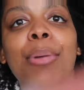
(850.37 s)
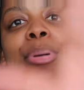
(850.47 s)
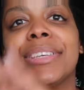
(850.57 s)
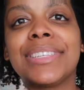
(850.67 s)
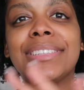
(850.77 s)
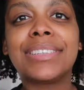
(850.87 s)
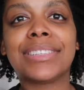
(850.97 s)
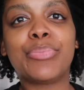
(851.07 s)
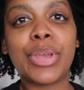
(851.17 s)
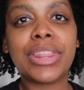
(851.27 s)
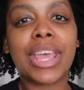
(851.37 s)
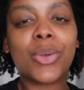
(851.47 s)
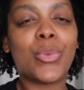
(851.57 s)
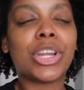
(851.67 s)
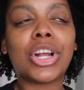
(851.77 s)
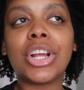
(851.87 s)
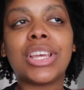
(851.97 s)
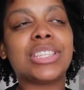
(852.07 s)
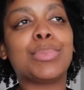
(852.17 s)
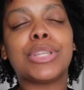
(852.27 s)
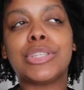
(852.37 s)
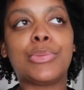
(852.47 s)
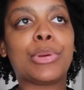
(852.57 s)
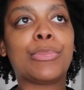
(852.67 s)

But since it's been like winter, it's been super